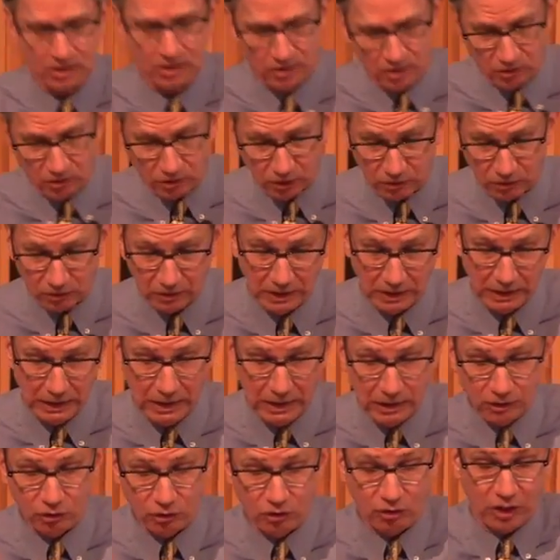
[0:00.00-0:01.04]
to just
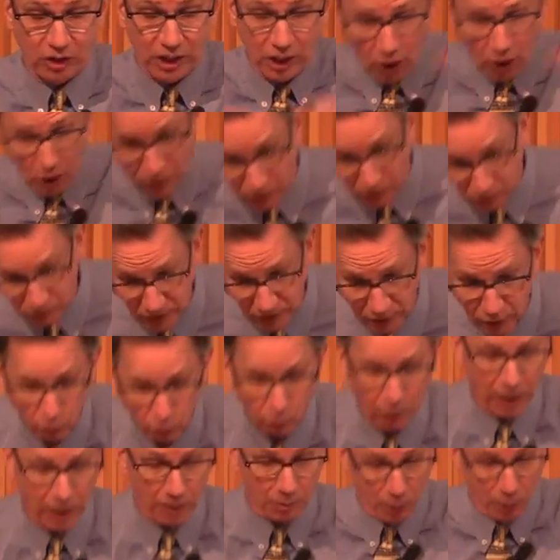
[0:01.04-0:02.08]
see all this
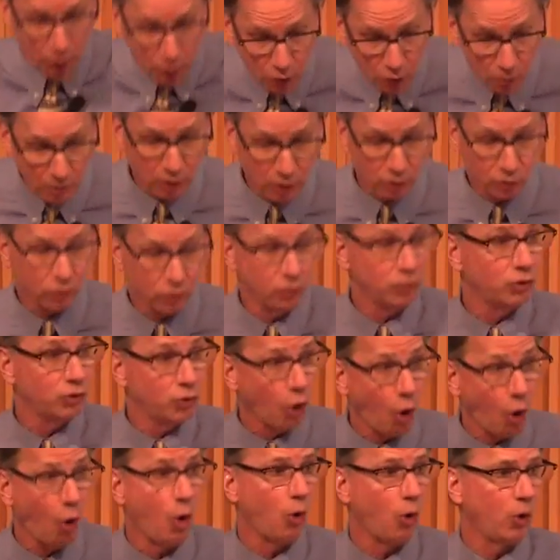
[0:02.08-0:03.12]
incredible human
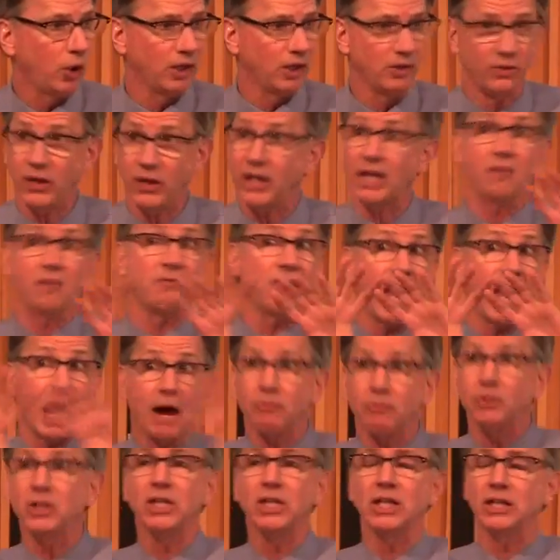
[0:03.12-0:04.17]
toll and think of
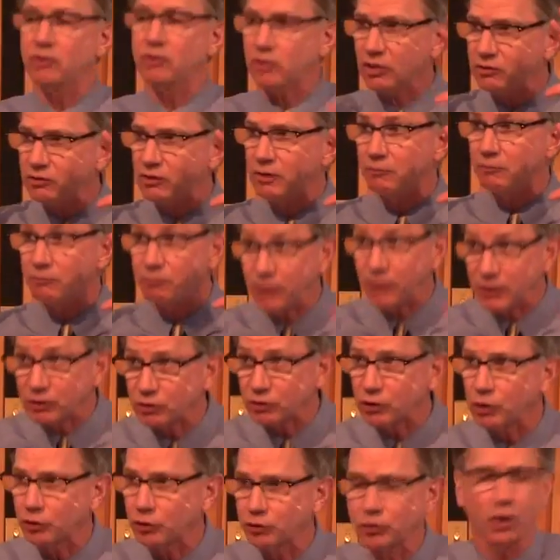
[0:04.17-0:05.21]
everything just in
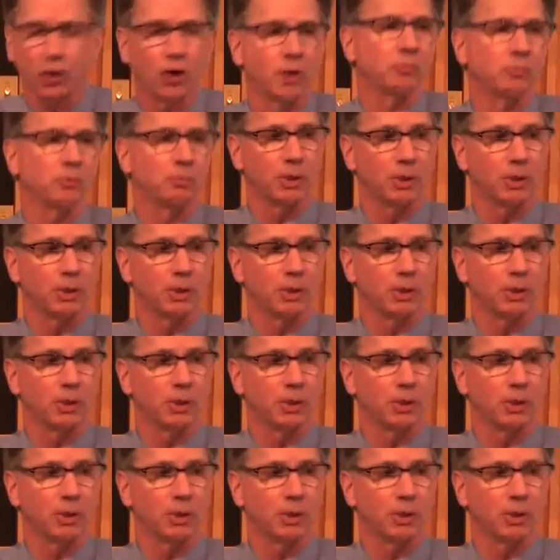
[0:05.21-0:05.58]
physical terms.